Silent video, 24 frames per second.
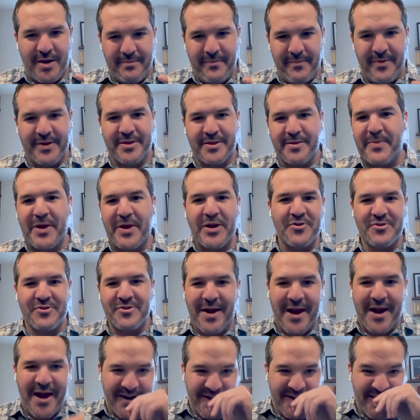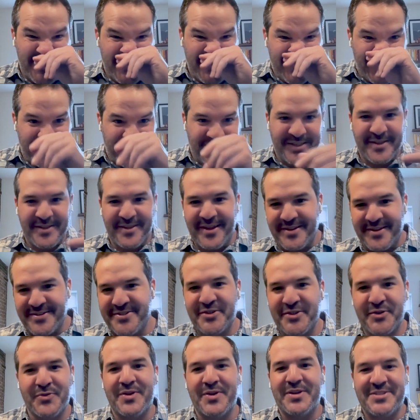Like the better at it, like the less
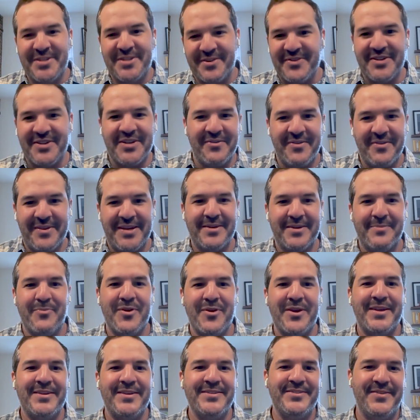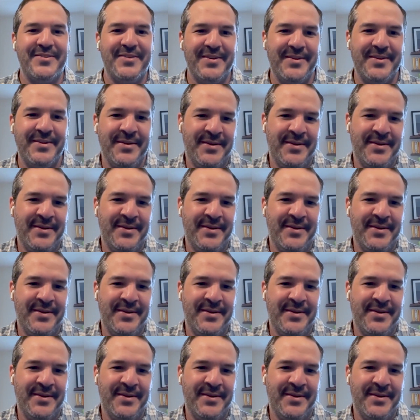creativity you need to bring into it.